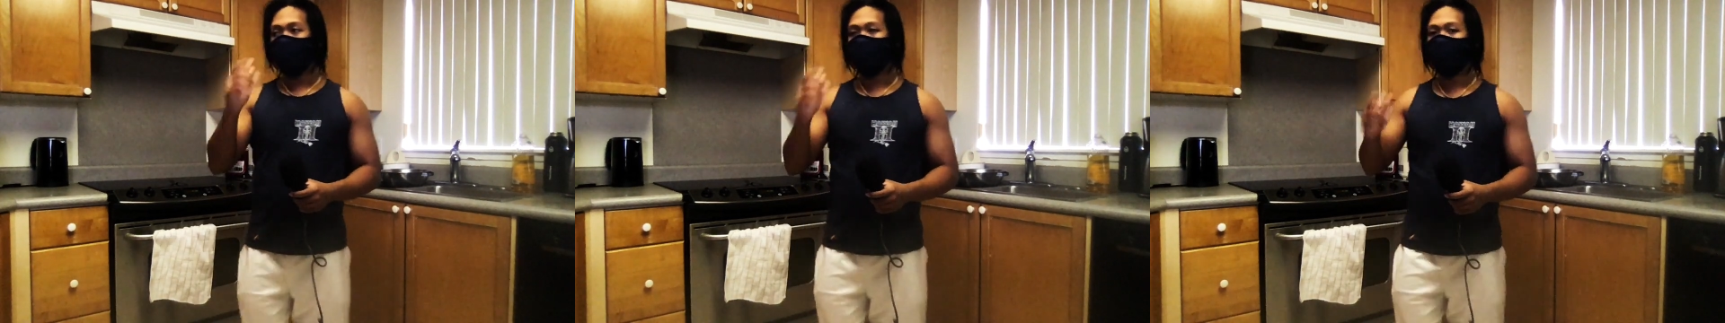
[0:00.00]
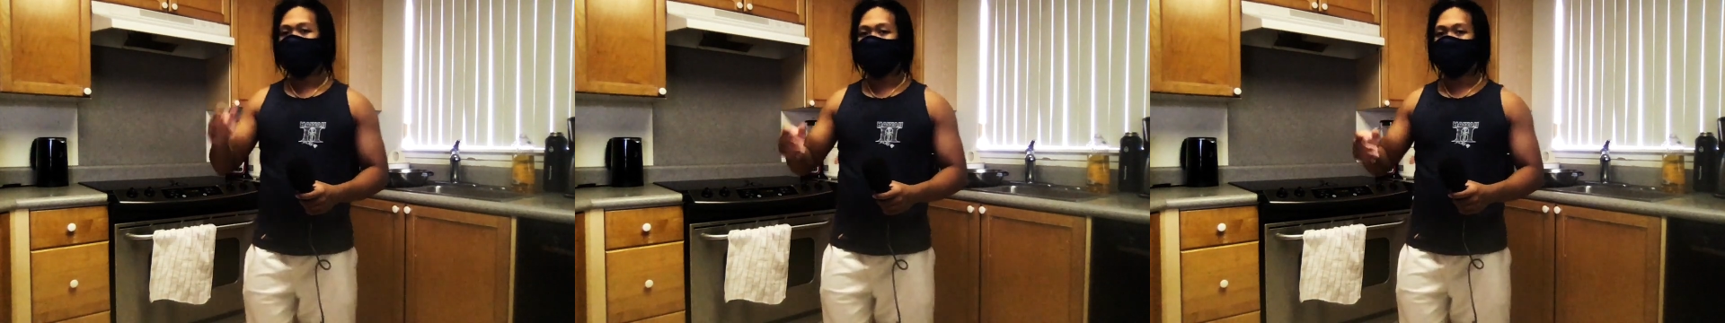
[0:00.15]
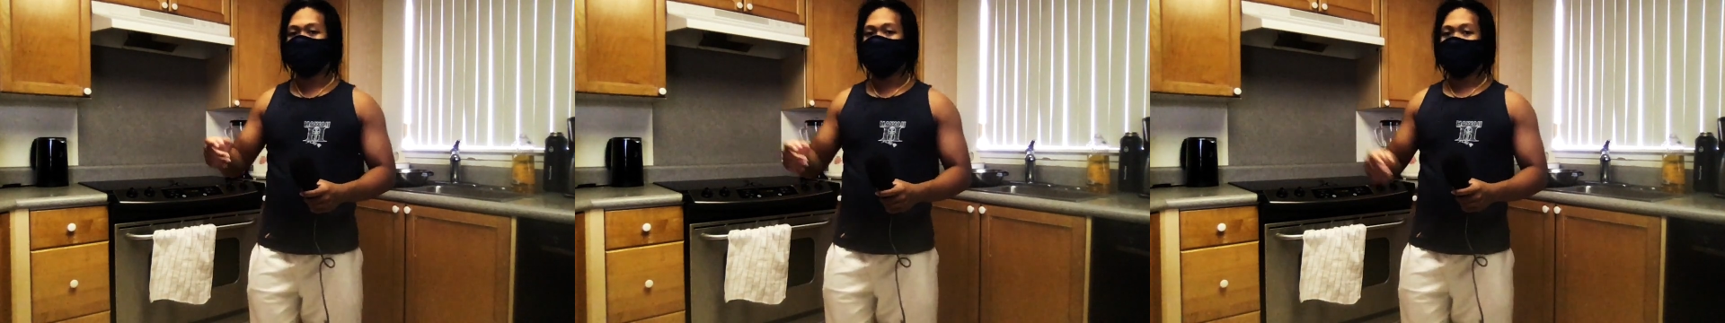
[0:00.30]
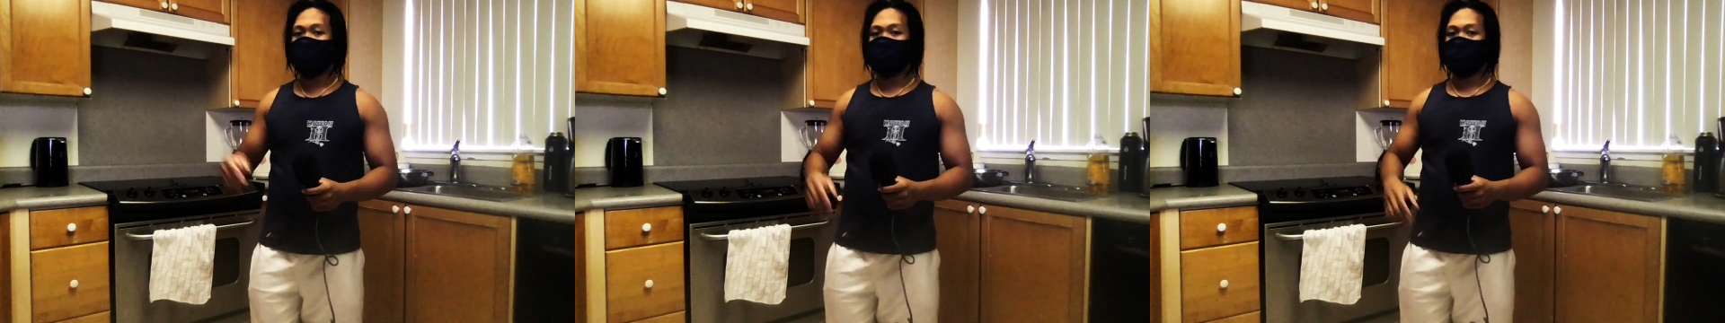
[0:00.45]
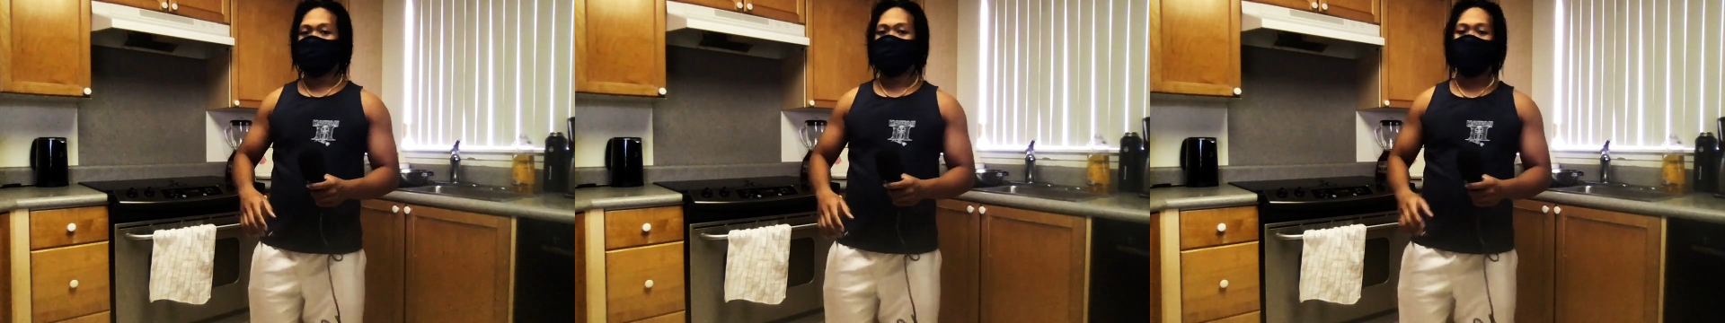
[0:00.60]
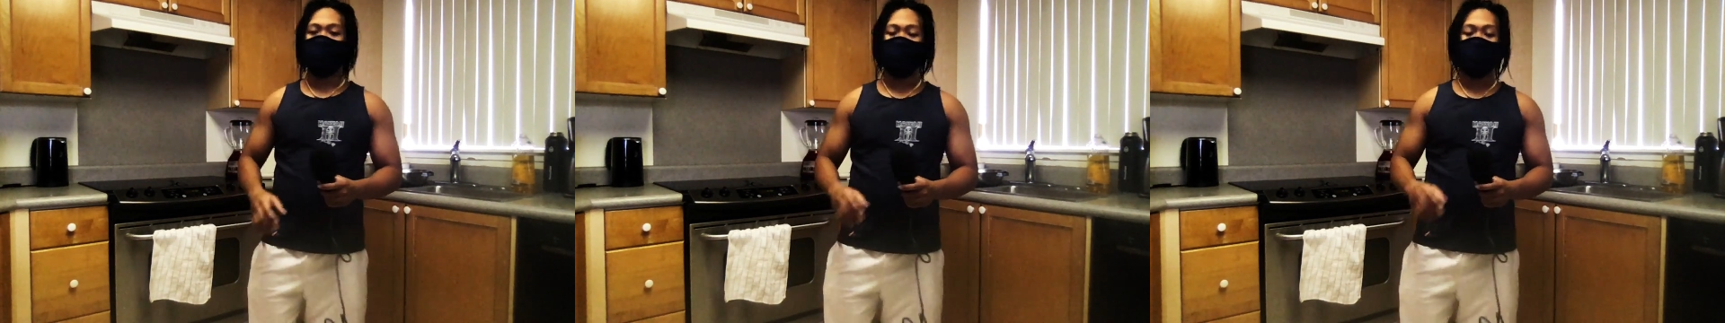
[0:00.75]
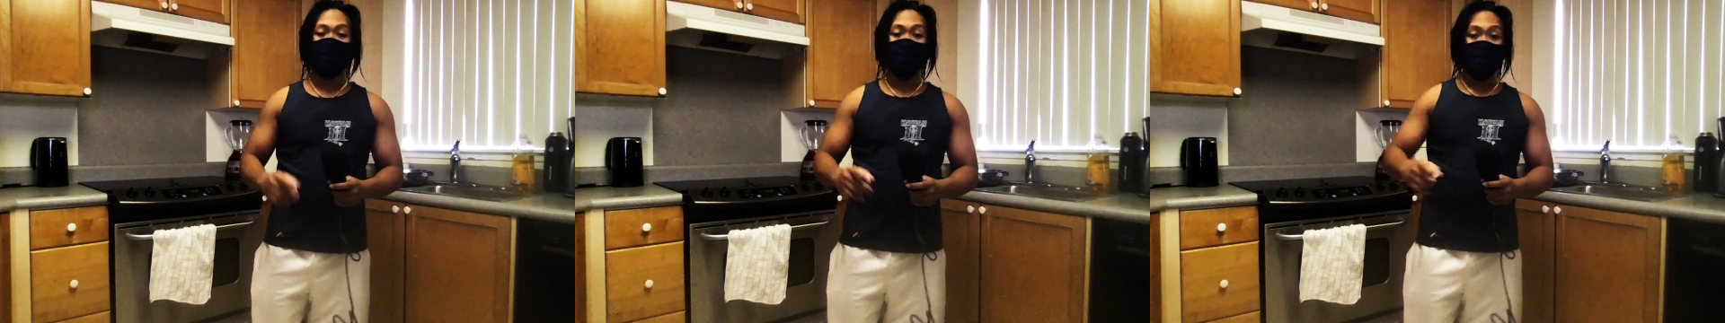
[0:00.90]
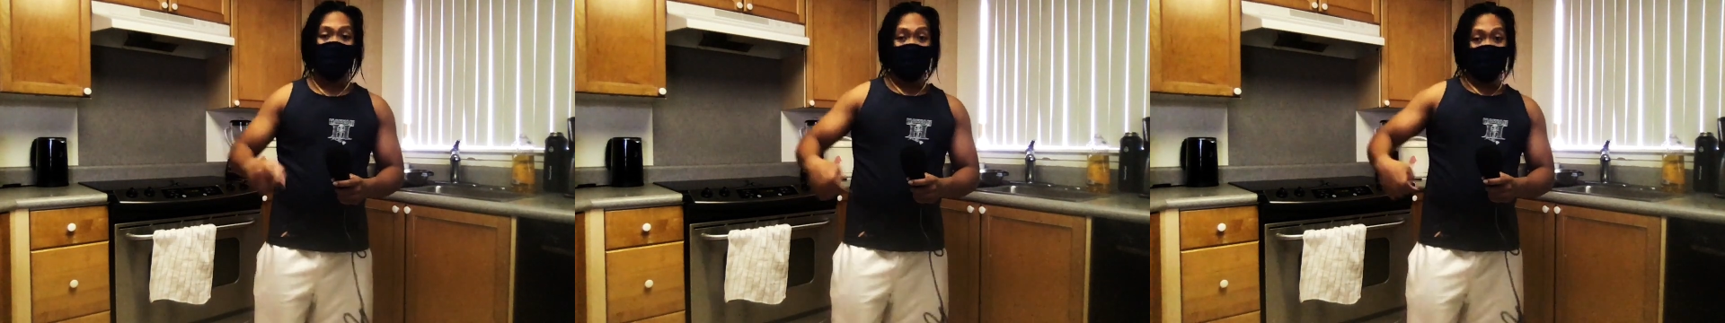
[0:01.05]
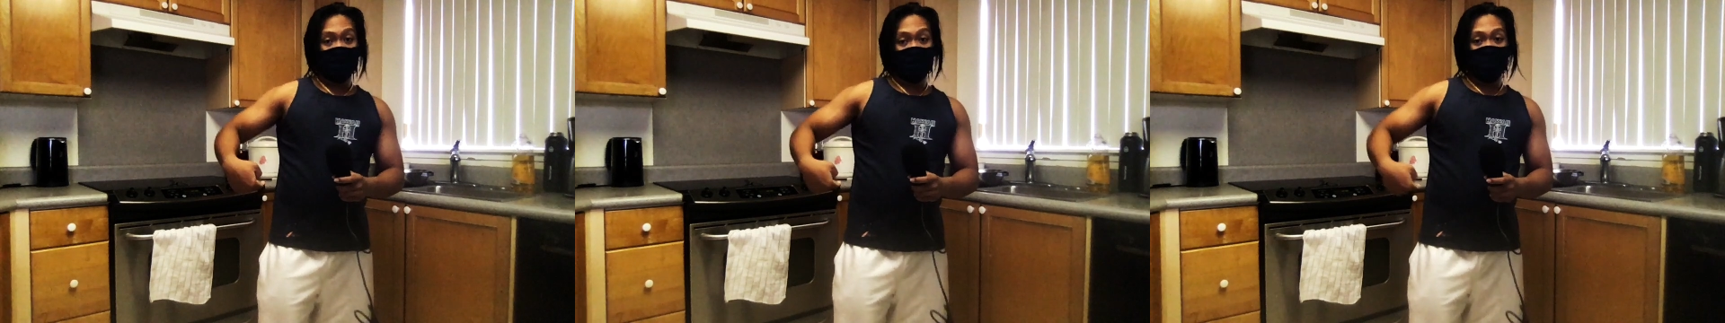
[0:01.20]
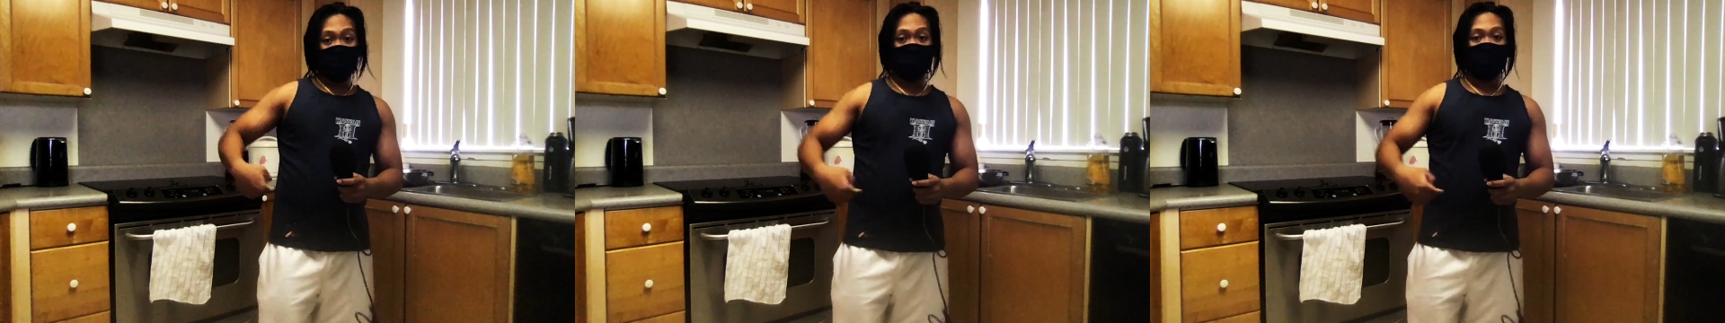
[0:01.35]
especially with
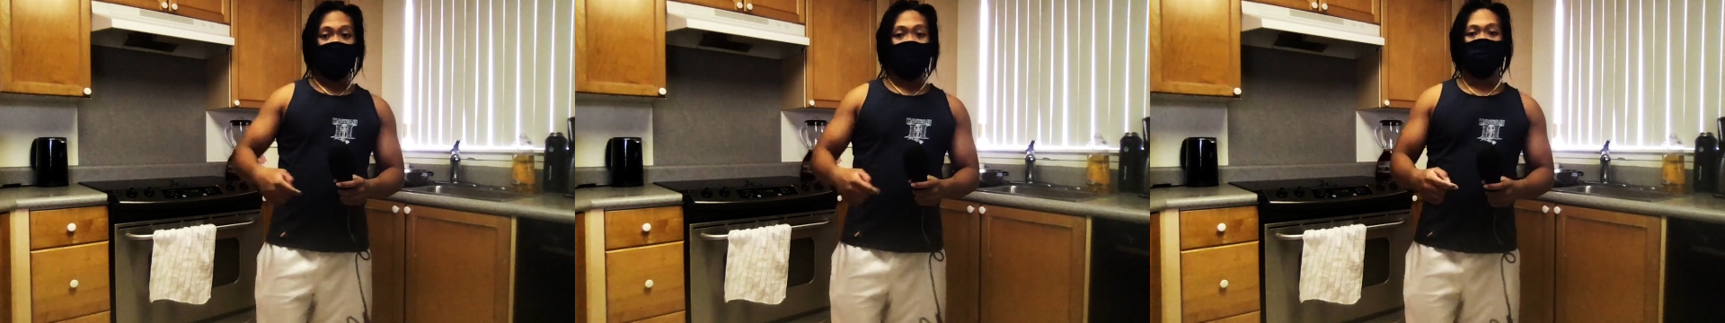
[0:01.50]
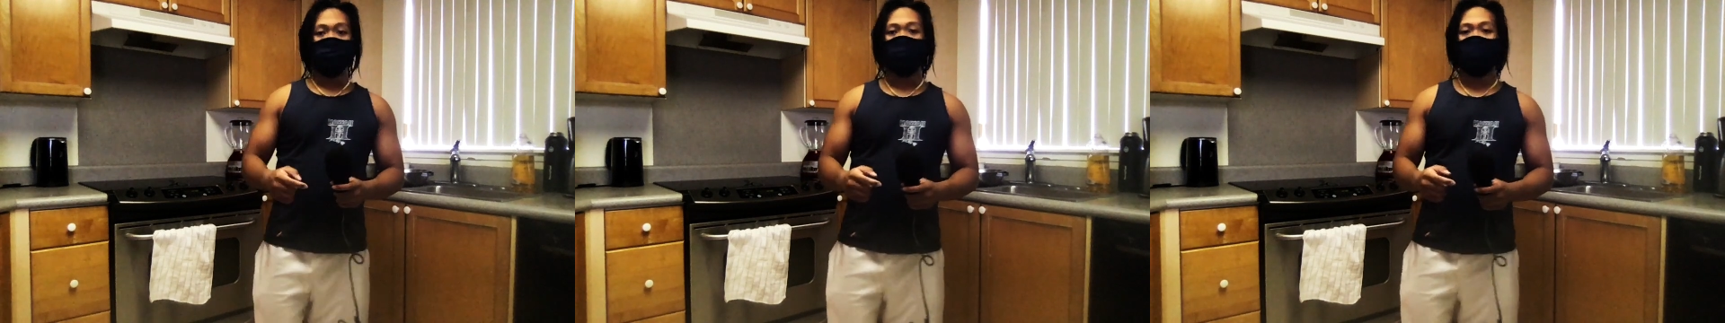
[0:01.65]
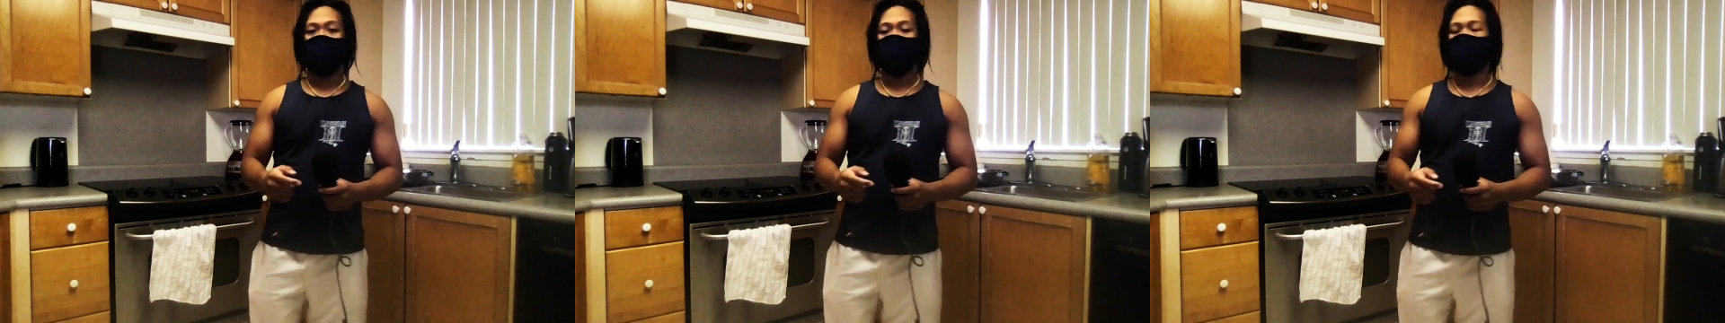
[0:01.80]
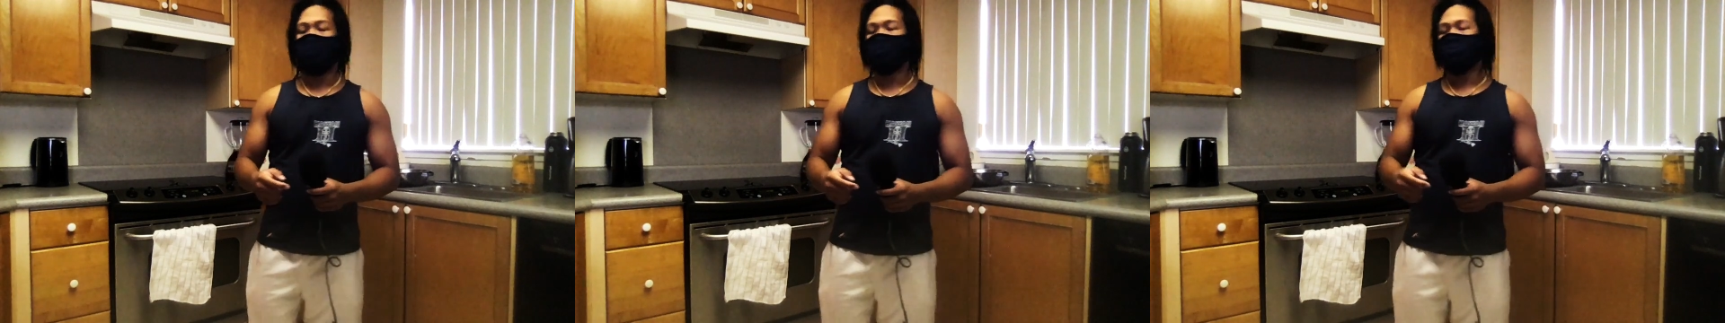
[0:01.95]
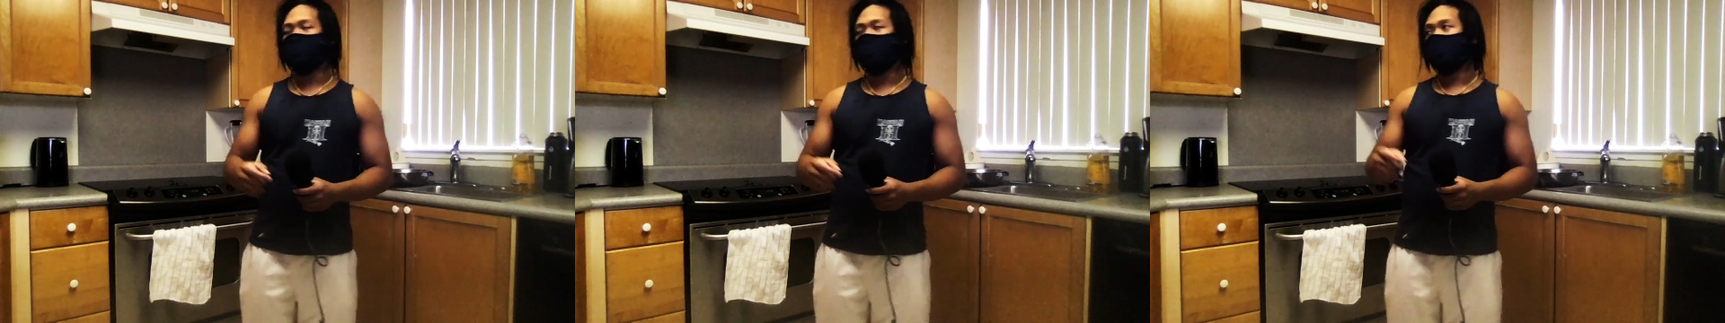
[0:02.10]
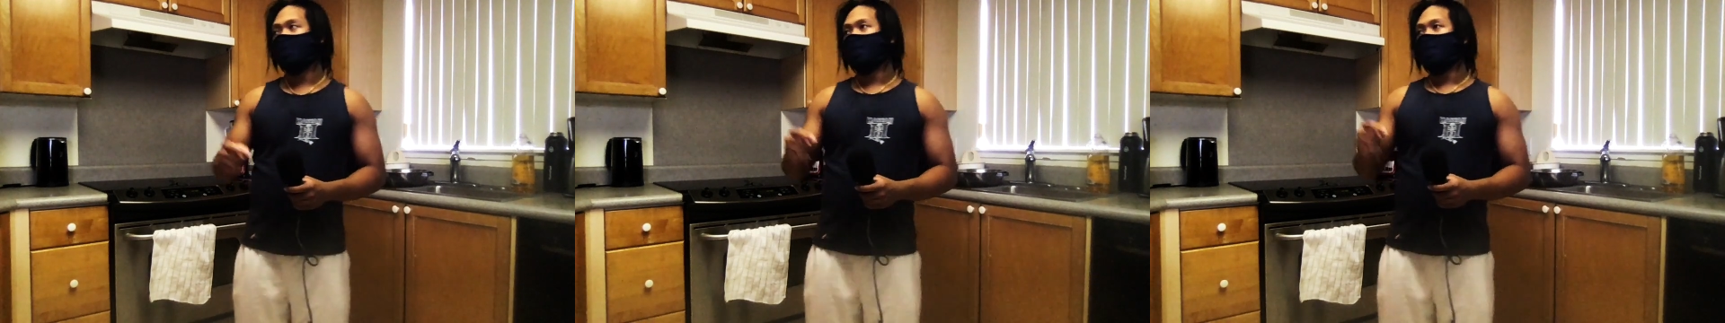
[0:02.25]
spine problems,